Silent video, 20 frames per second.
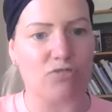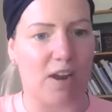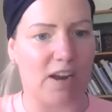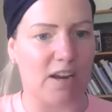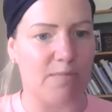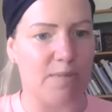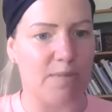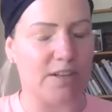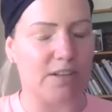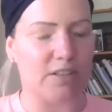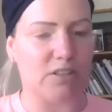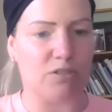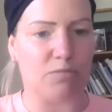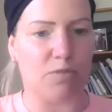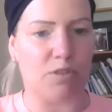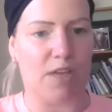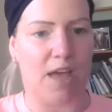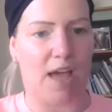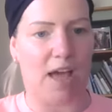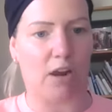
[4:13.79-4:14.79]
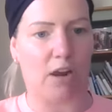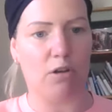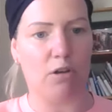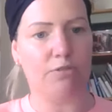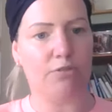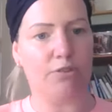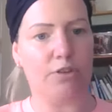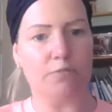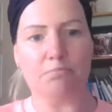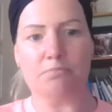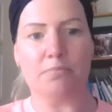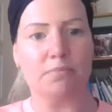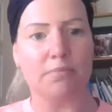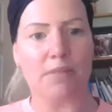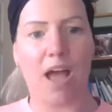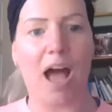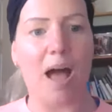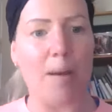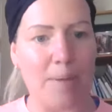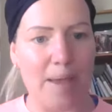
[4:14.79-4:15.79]
recommending something that I love,
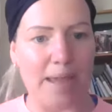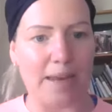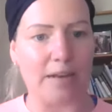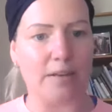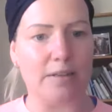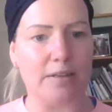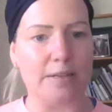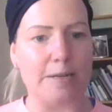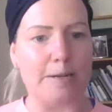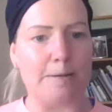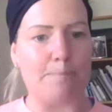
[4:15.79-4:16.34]
I mean,